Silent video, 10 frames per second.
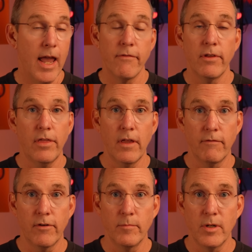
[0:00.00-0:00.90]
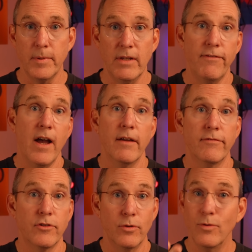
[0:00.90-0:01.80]
everything from
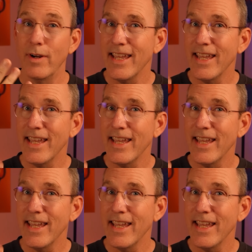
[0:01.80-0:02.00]
GPT-5.2